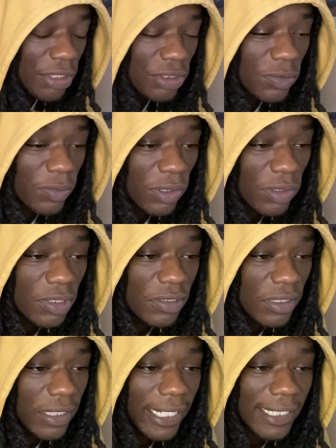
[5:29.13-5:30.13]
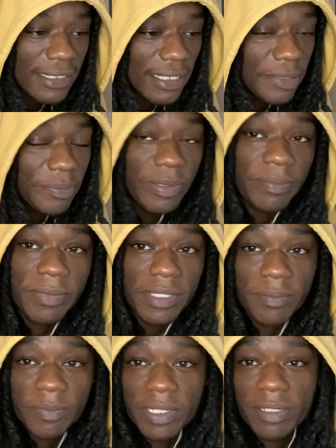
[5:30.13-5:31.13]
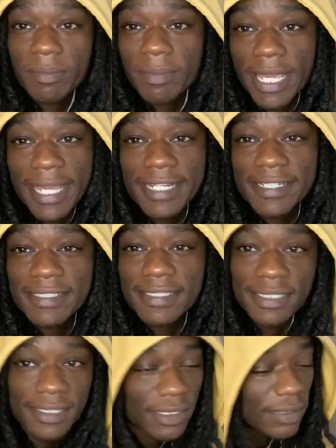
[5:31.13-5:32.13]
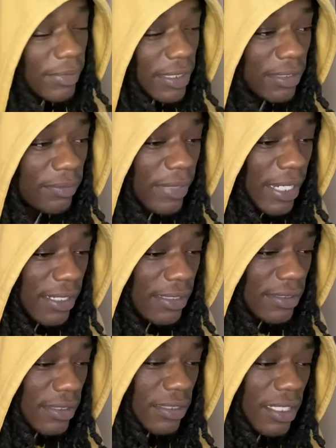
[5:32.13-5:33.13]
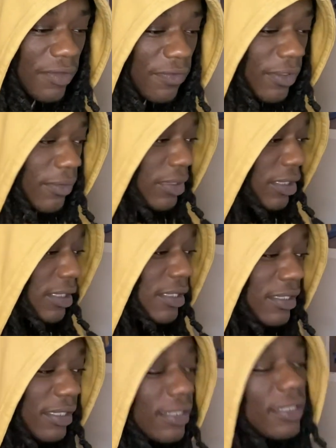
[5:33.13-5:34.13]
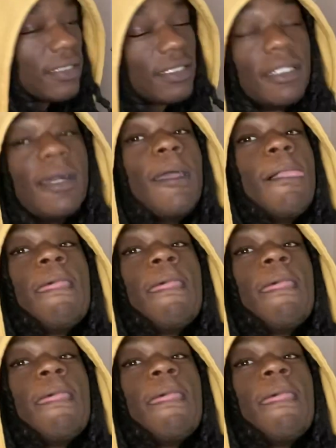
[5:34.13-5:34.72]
out to bro. He, like I said, he been being mad consistent, man. Mad consistent. I fuck with the consistency.